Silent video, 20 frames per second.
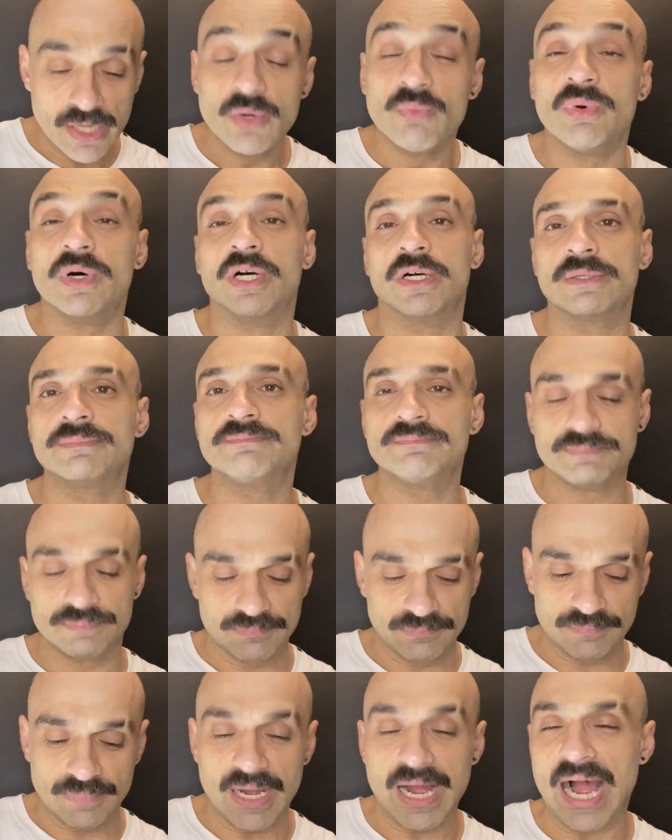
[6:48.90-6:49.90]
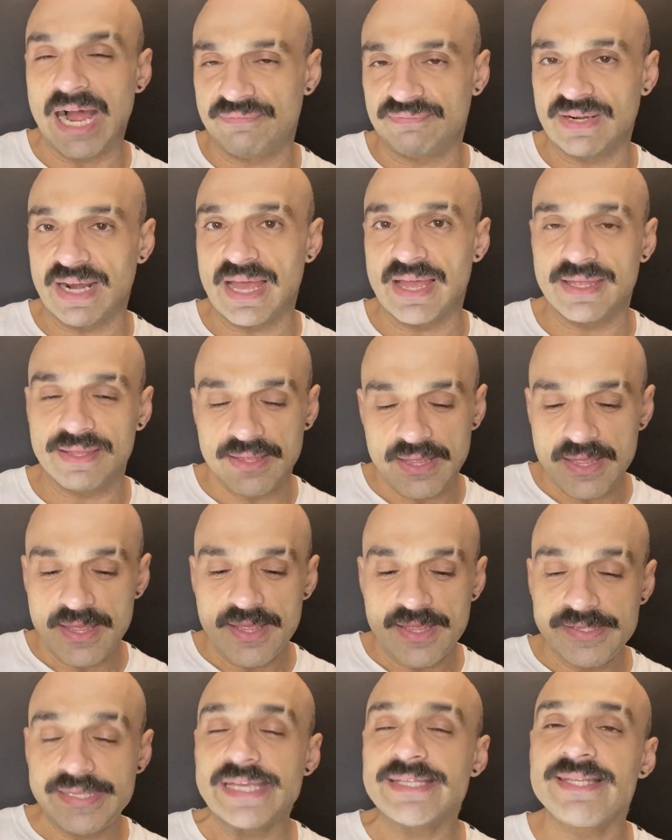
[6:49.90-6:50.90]
Well, half lie.
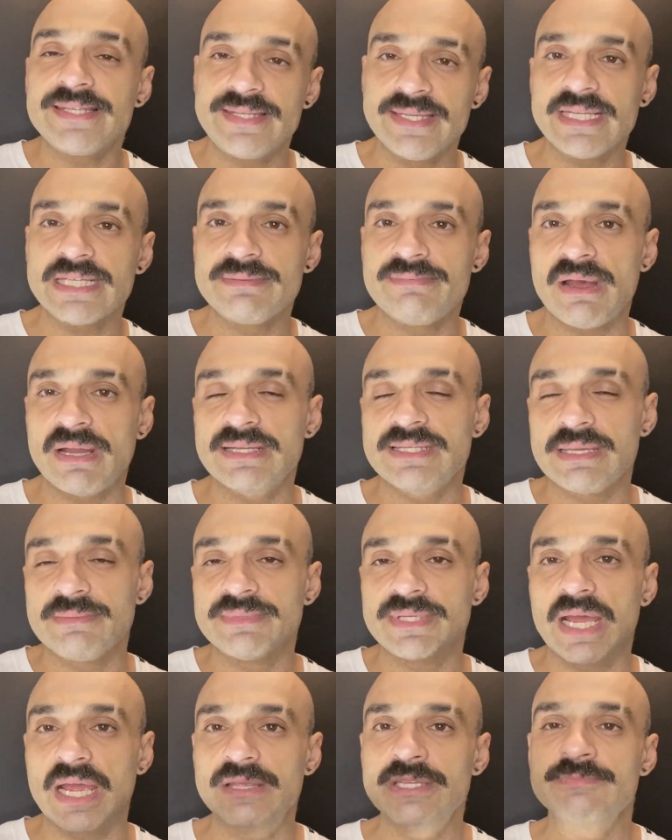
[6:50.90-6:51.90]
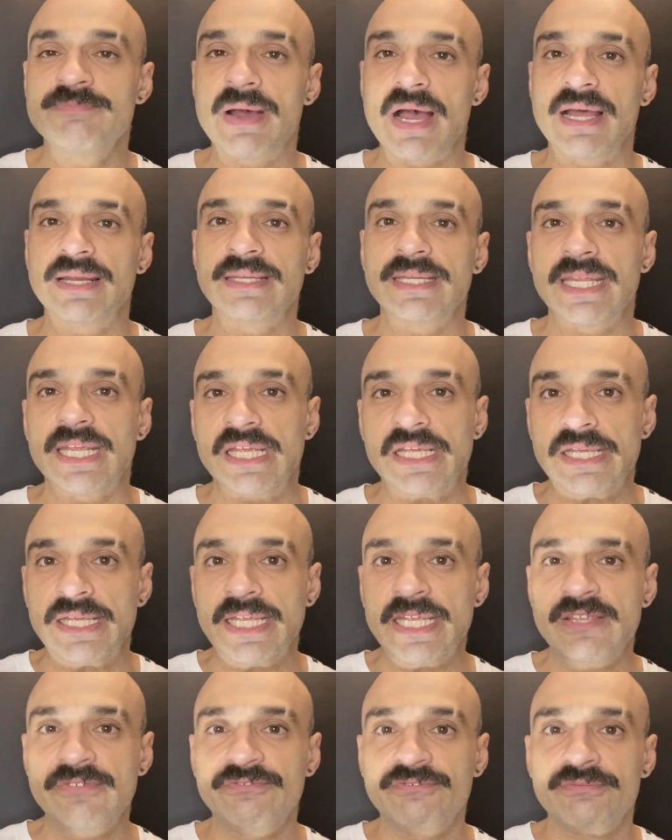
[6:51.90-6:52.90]
Yes, it's 6 months sometimes, but
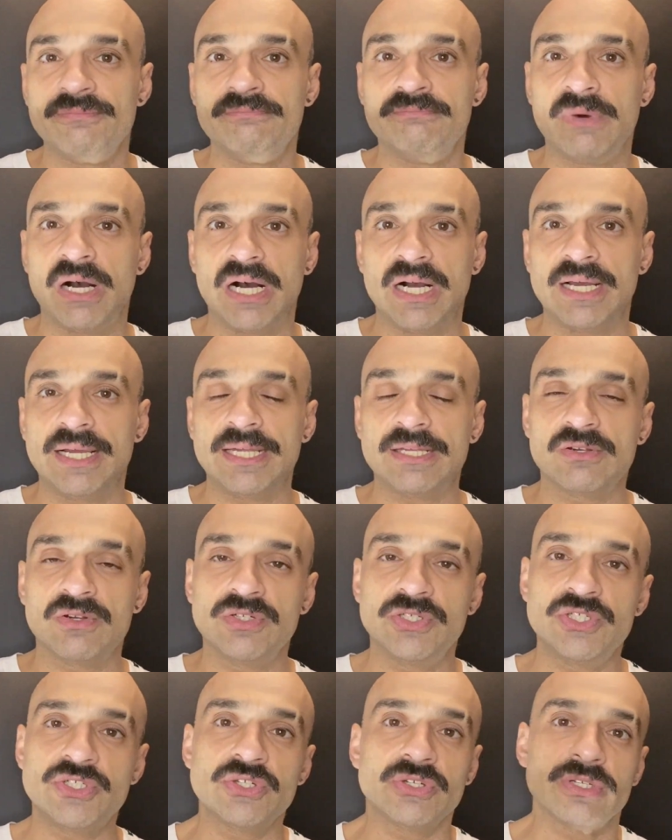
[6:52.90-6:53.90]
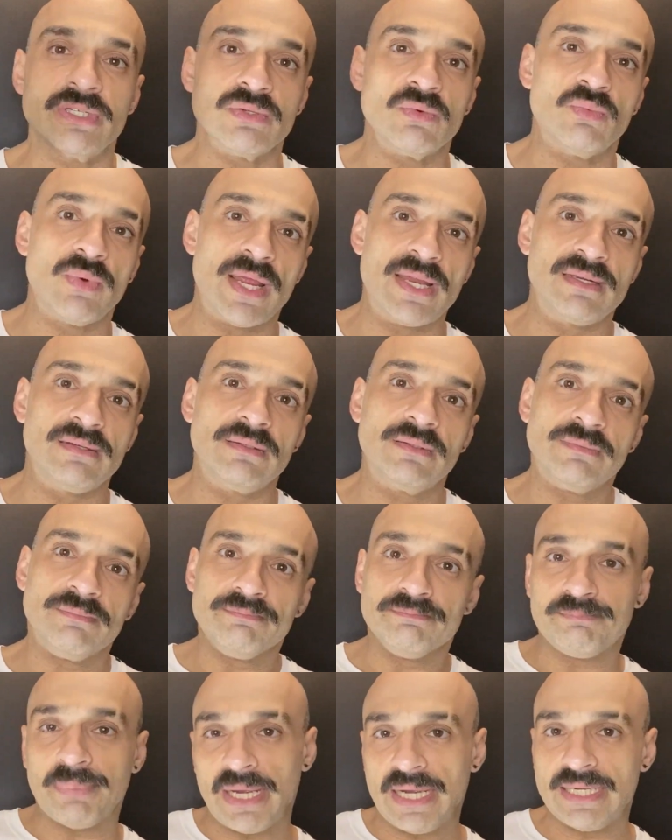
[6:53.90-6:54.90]
if my condition
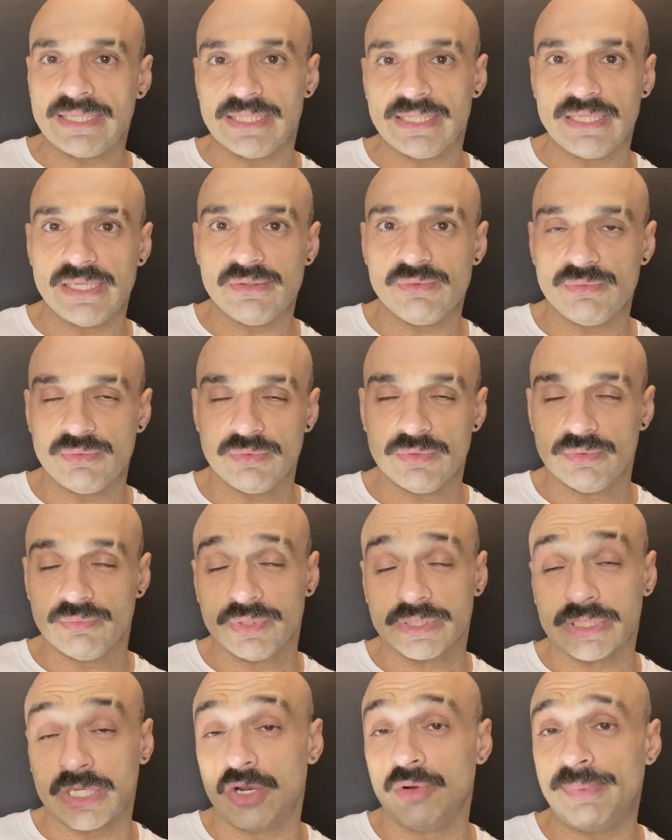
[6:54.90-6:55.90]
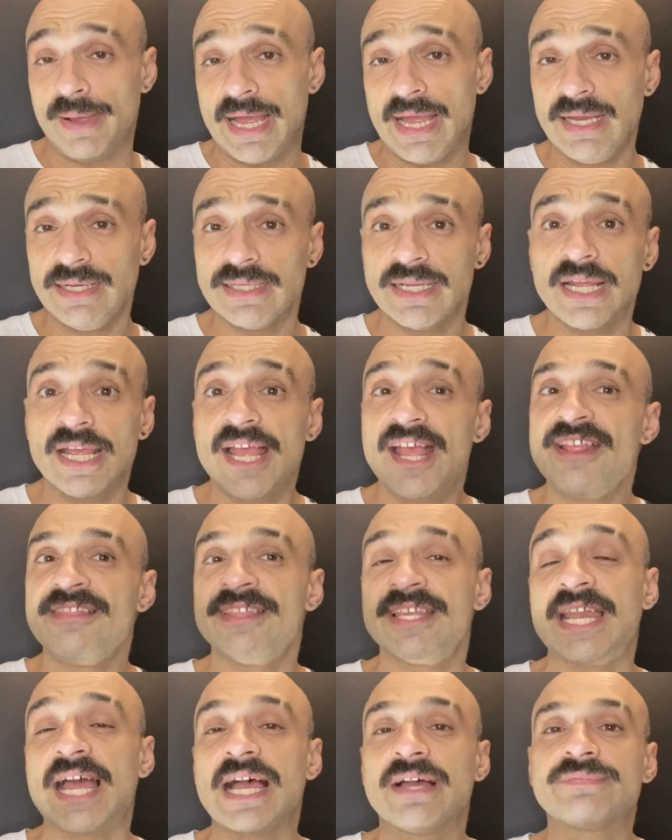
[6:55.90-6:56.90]
will go bad,
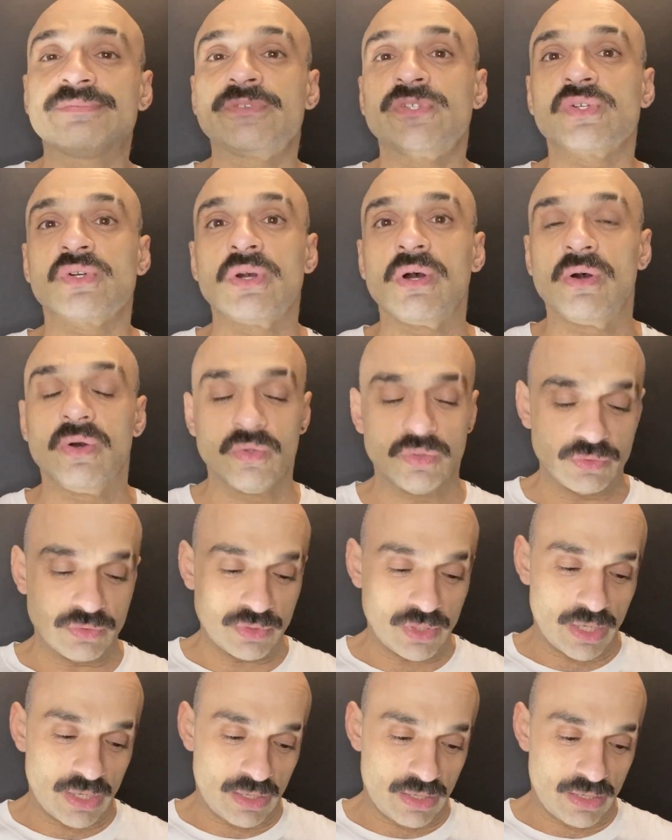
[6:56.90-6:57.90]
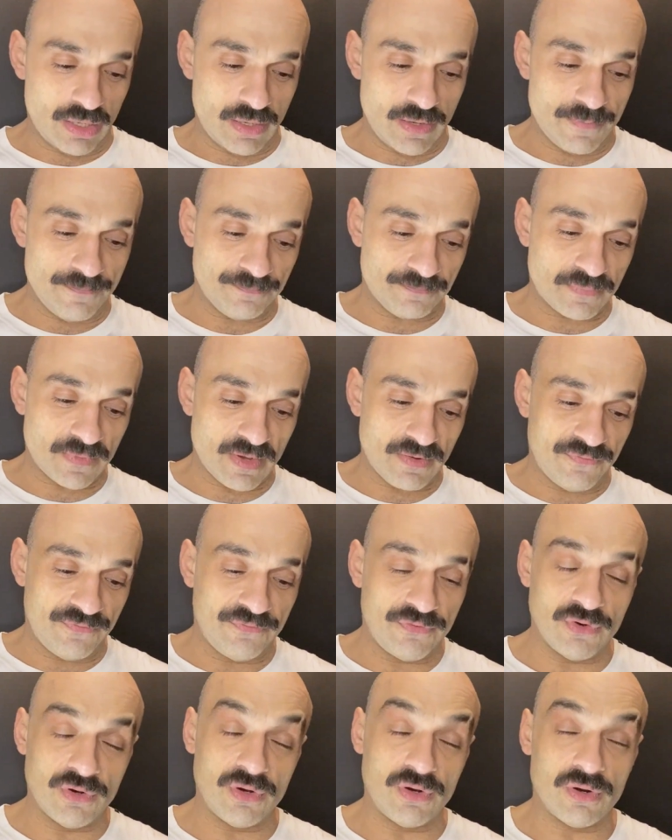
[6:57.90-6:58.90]
then I have to go
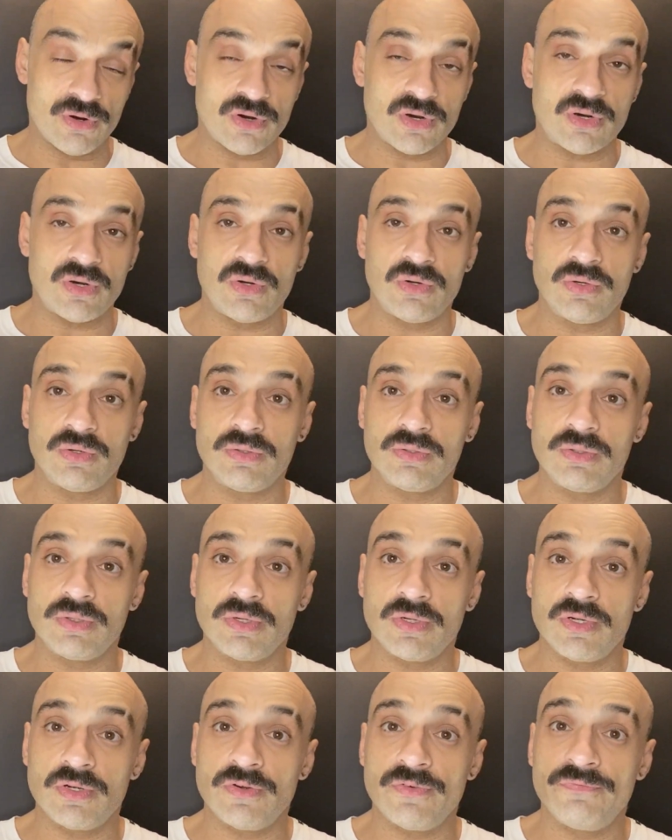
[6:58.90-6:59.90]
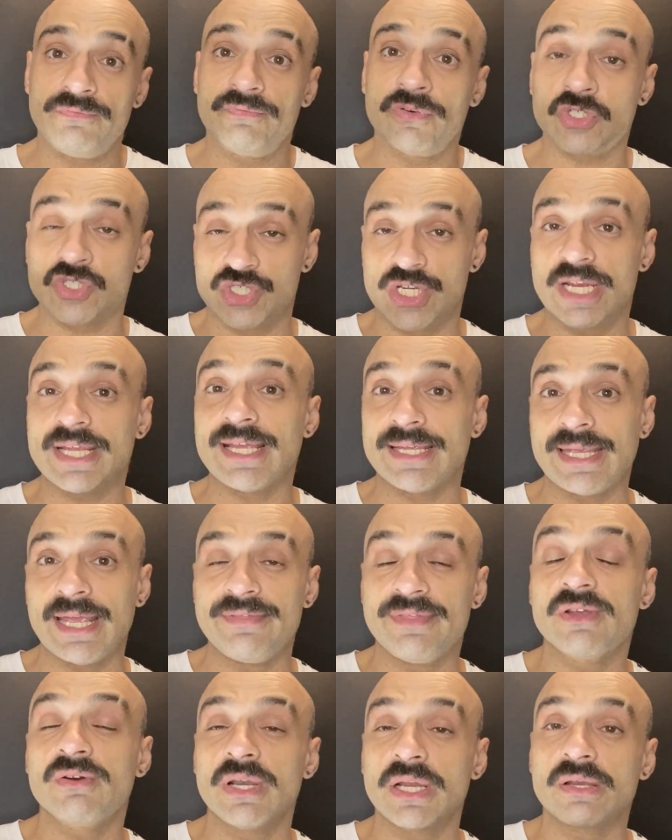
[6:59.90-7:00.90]
for check
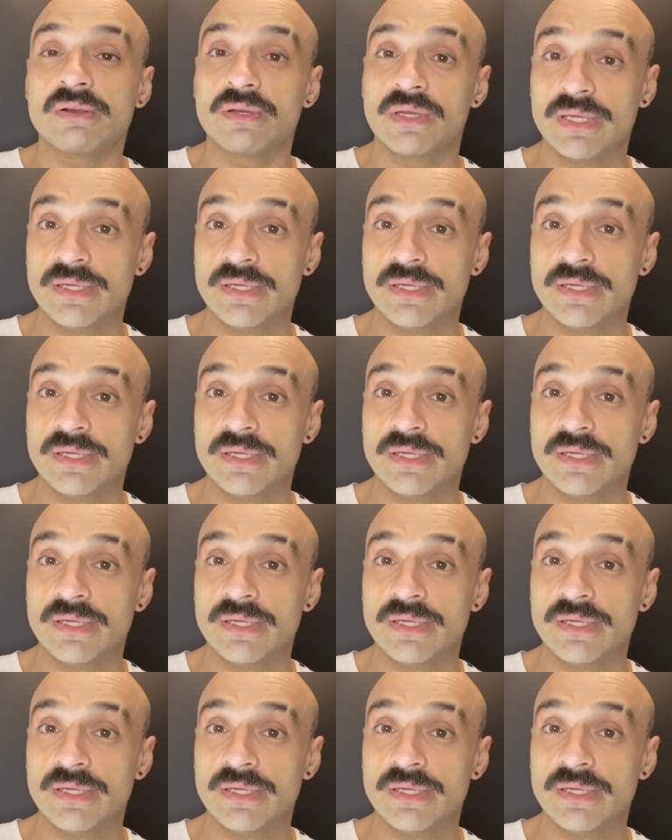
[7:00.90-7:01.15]
again. They're gonna